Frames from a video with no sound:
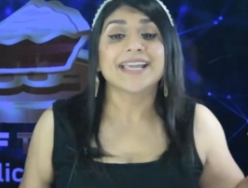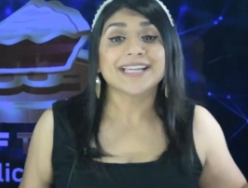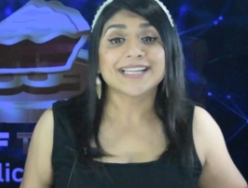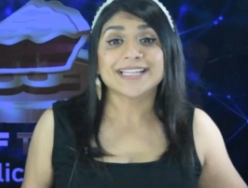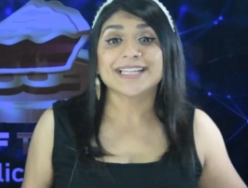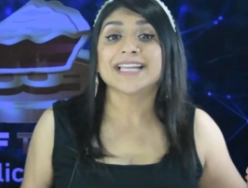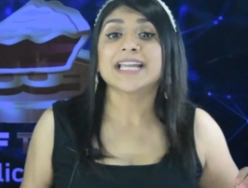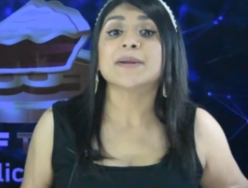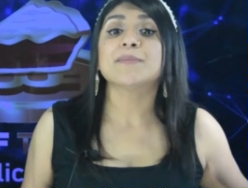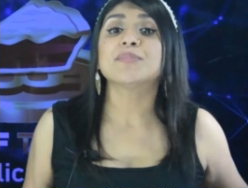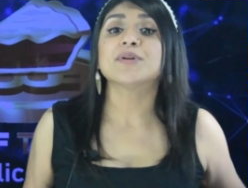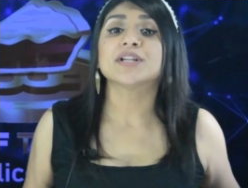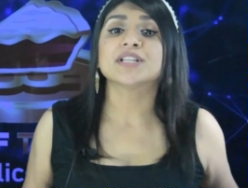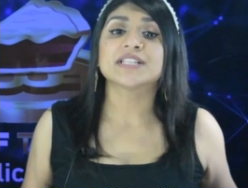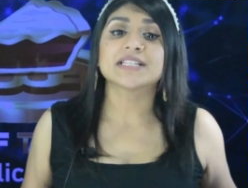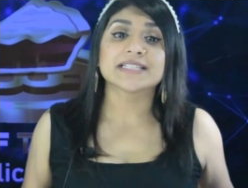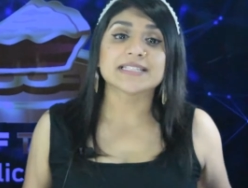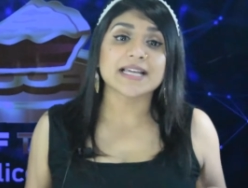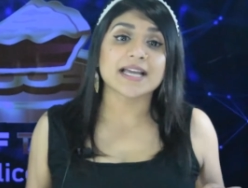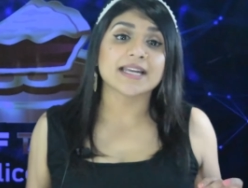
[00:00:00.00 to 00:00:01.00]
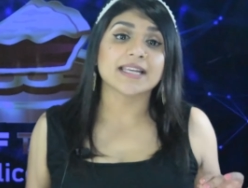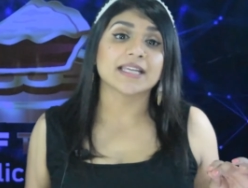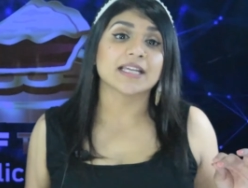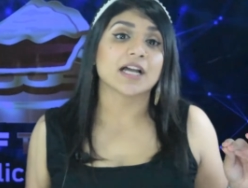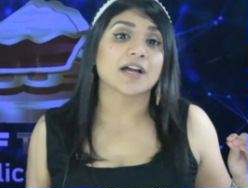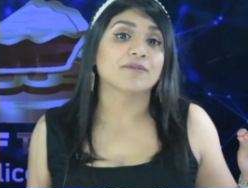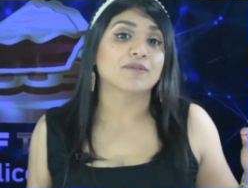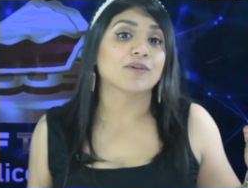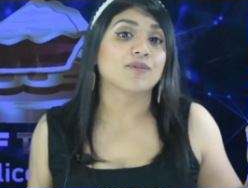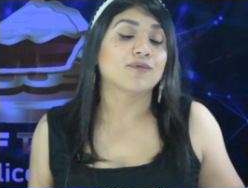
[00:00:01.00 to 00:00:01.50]
A Cambridge study
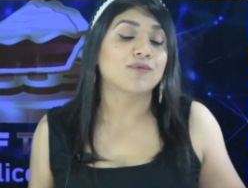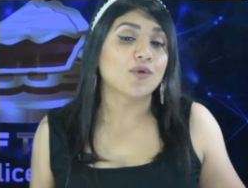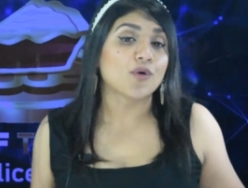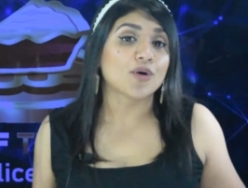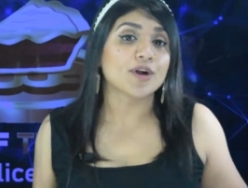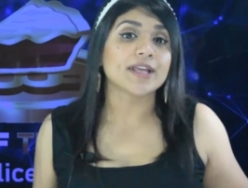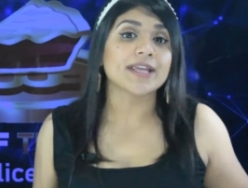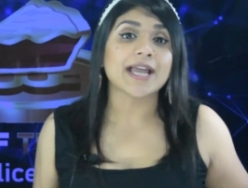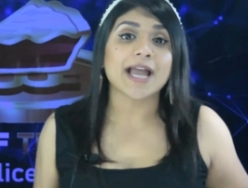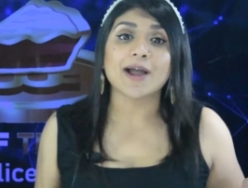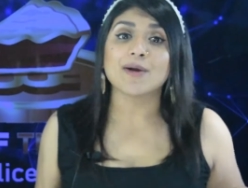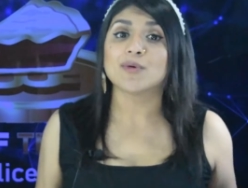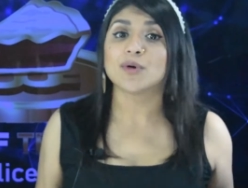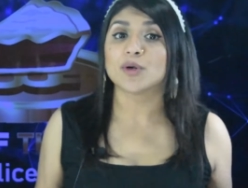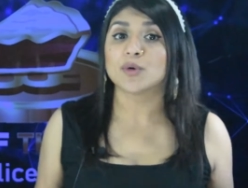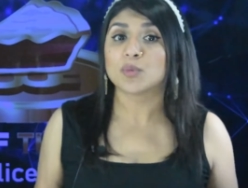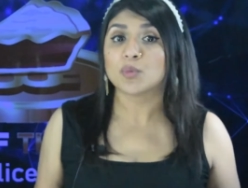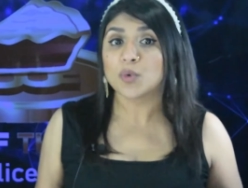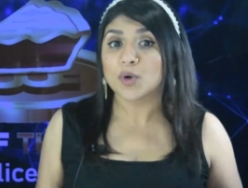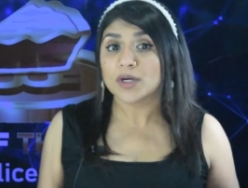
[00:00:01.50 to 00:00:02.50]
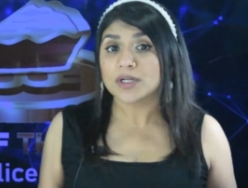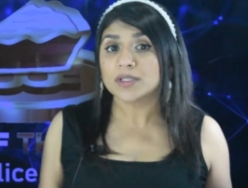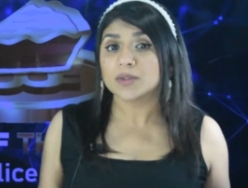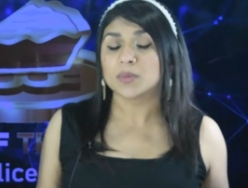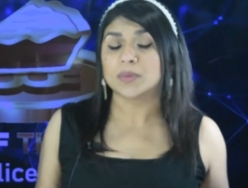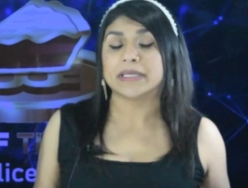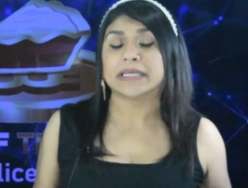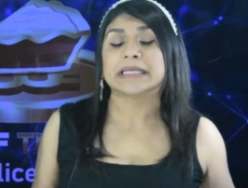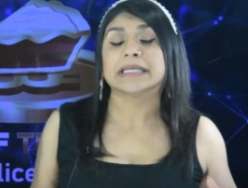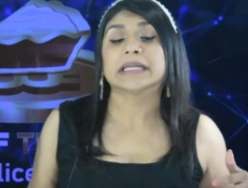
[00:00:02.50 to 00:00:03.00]
of a 40-hour work
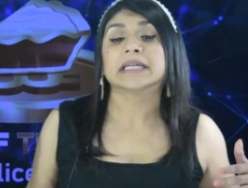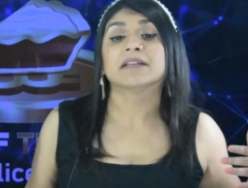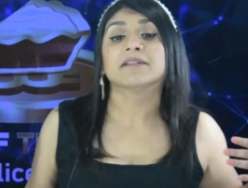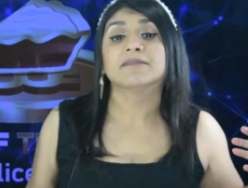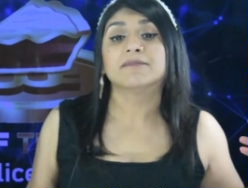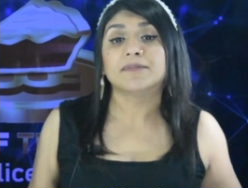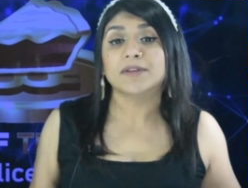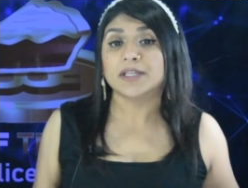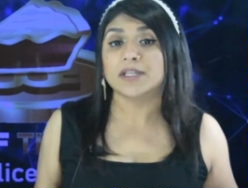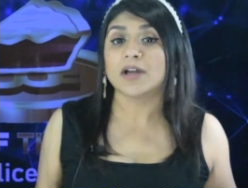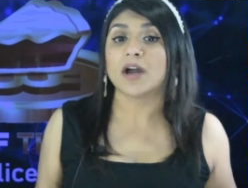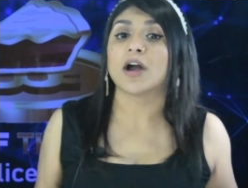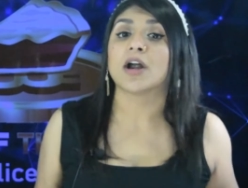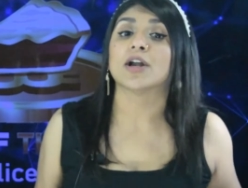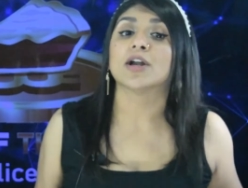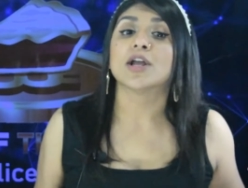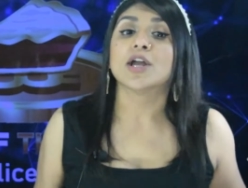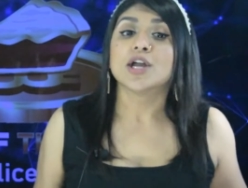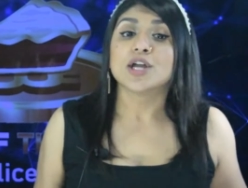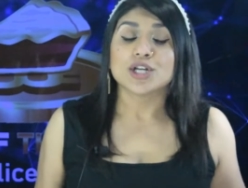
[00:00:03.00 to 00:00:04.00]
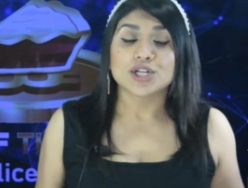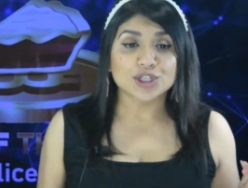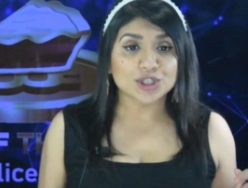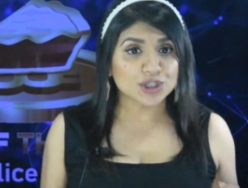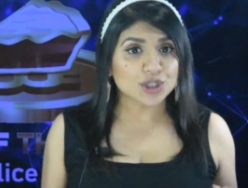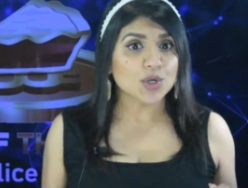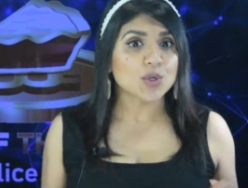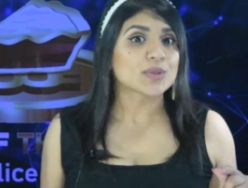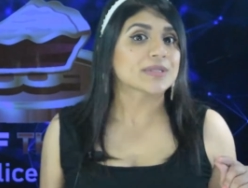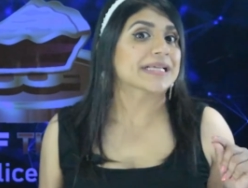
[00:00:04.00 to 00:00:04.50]
week in VR
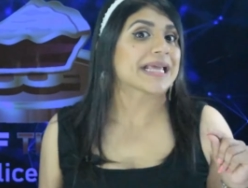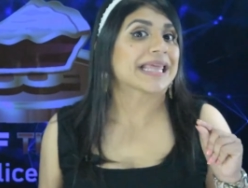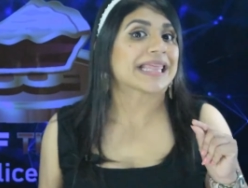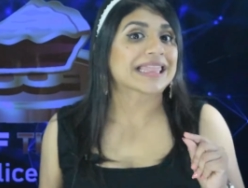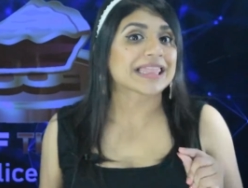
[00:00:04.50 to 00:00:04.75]
shows a